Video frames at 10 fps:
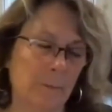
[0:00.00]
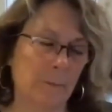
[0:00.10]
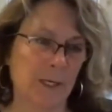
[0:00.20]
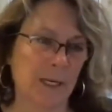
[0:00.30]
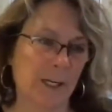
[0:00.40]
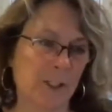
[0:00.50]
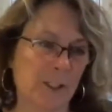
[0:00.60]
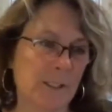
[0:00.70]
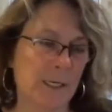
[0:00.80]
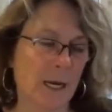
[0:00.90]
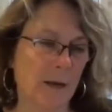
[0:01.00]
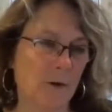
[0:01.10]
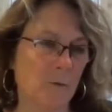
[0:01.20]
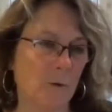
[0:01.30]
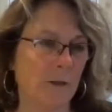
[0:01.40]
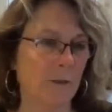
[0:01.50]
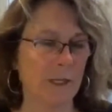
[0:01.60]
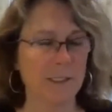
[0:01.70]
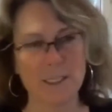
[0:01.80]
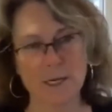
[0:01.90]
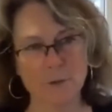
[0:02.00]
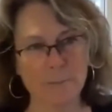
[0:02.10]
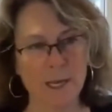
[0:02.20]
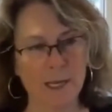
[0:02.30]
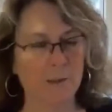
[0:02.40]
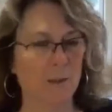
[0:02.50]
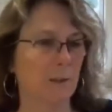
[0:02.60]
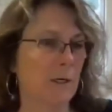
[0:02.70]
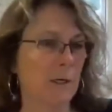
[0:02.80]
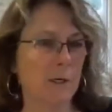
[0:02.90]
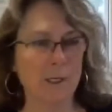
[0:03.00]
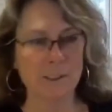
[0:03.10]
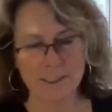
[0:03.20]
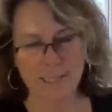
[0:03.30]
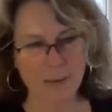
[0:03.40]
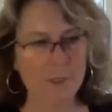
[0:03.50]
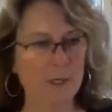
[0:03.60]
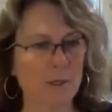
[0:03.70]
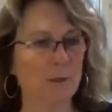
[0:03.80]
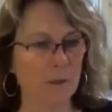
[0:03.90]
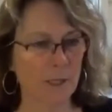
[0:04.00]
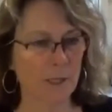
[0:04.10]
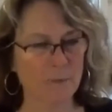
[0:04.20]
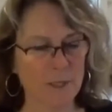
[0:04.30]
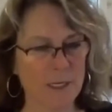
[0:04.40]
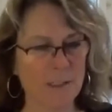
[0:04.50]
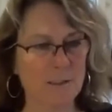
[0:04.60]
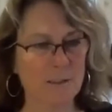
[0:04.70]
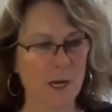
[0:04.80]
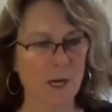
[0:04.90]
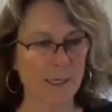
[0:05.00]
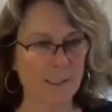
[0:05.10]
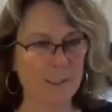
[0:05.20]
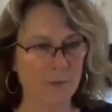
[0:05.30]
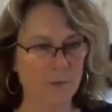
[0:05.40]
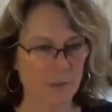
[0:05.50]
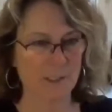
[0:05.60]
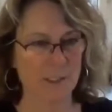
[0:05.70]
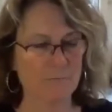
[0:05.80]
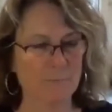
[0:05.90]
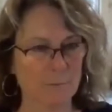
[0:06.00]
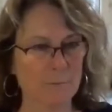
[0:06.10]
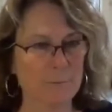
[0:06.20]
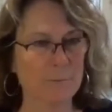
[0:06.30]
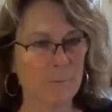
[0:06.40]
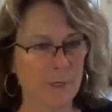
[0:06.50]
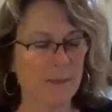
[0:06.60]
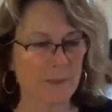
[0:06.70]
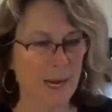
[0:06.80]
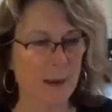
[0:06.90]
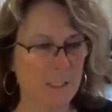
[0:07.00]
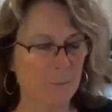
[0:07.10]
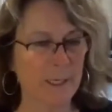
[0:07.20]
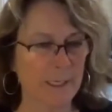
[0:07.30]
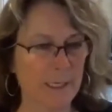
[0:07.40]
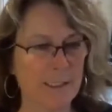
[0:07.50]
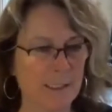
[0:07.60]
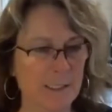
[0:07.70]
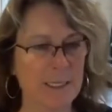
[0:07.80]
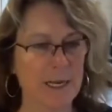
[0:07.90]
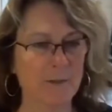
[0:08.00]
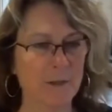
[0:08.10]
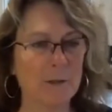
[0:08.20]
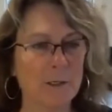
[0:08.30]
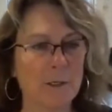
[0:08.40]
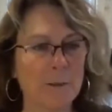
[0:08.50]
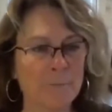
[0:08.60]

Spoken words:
applications together with Integromat or Zapier or any of these kinds of things that get the apps to play nicely together?